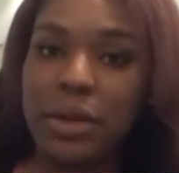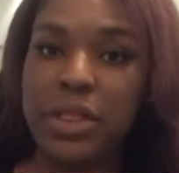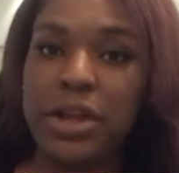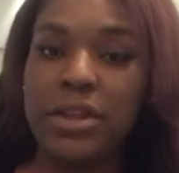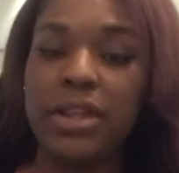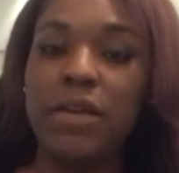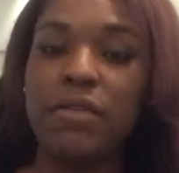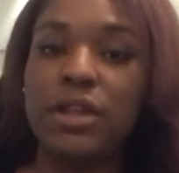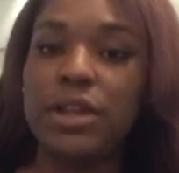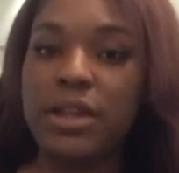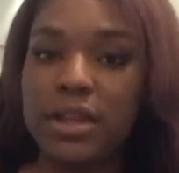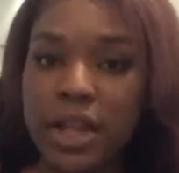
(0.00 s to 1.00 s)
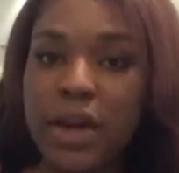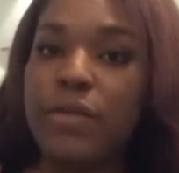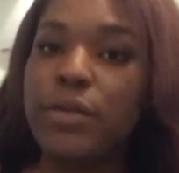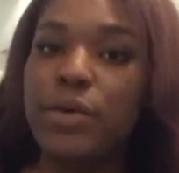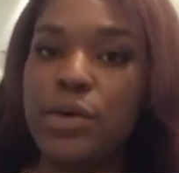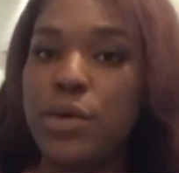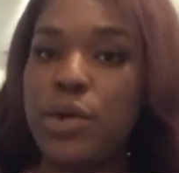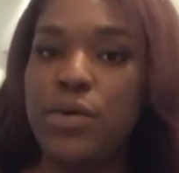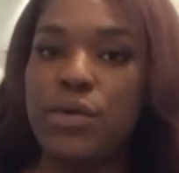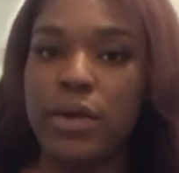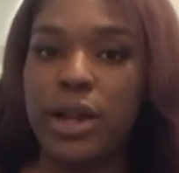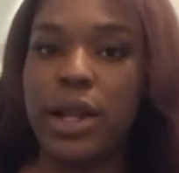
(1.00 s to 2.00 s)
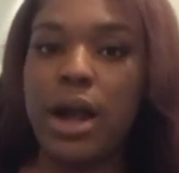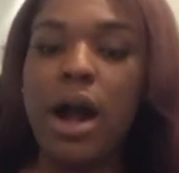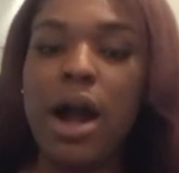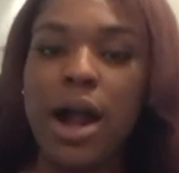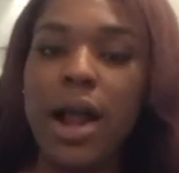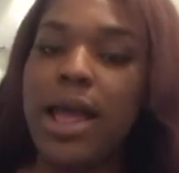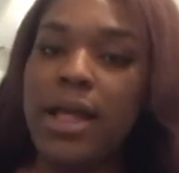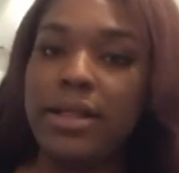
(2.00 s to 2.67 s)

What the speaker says: with yourself to discover who you really are.